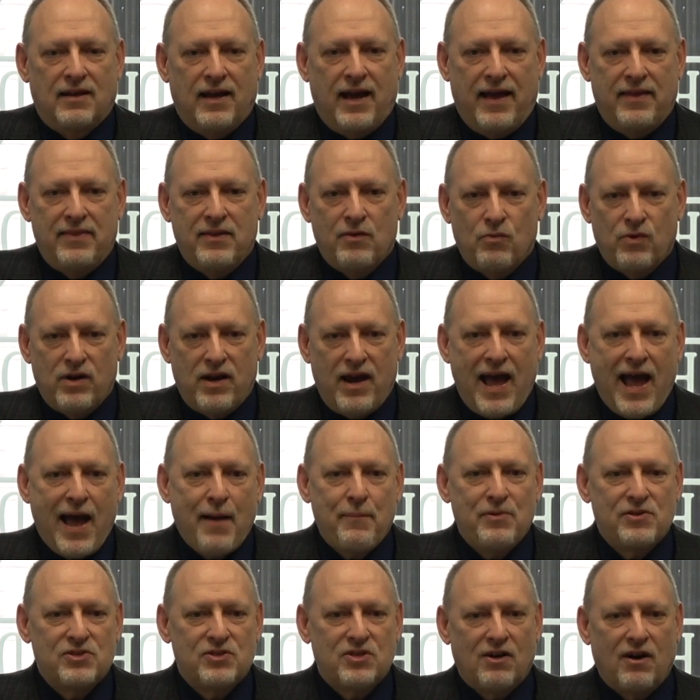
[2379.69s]
And then when it
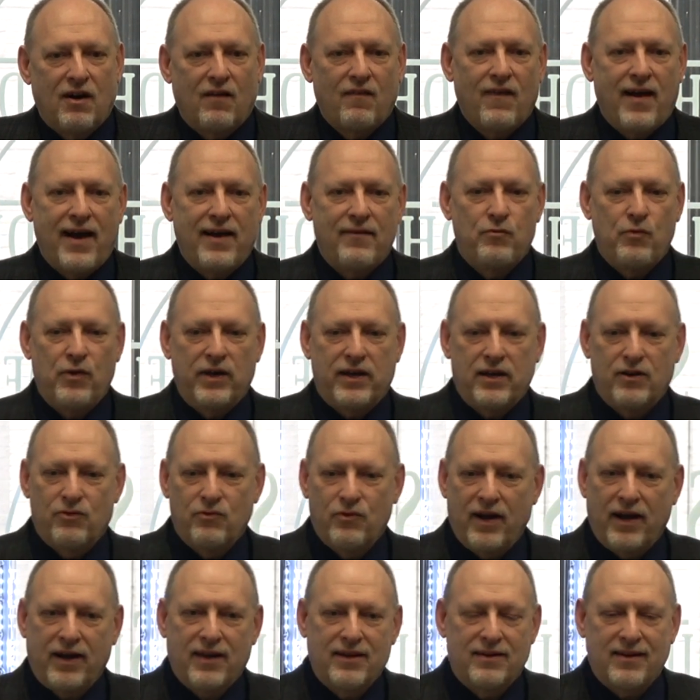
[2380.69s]
happens in our life, we can
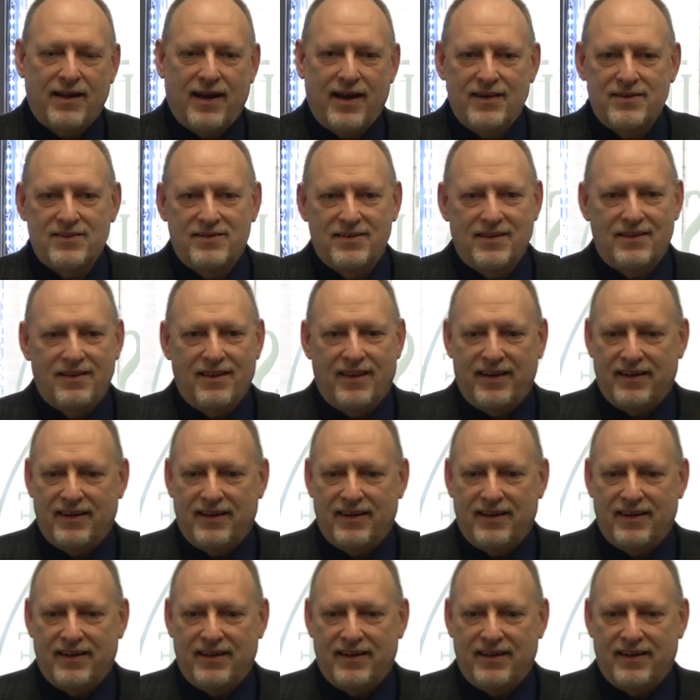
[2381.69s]
recognize it and,